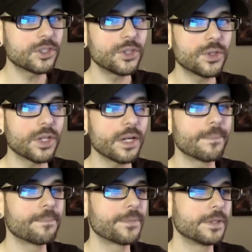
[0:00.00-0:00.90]
two
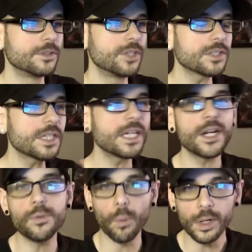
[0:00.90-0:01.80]
thing doesn't get
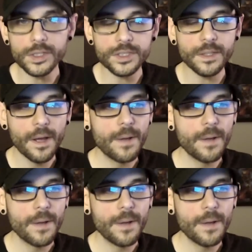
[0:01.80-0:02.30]
any worse,